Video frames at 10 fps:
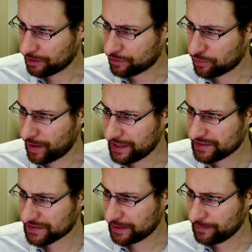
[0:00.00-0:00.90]
quite
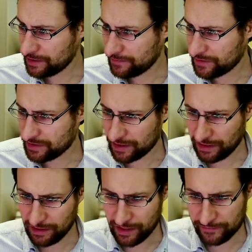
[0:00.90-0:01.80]
some, even
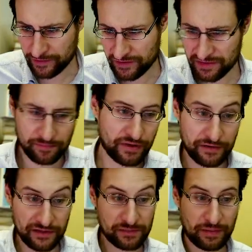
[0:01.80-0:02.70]
11, a
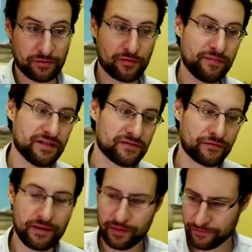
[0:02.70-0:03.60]
display probably means
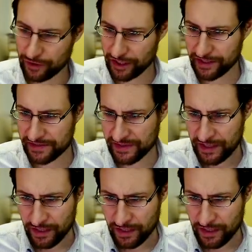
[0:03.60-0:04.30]
frame buffer, I guess,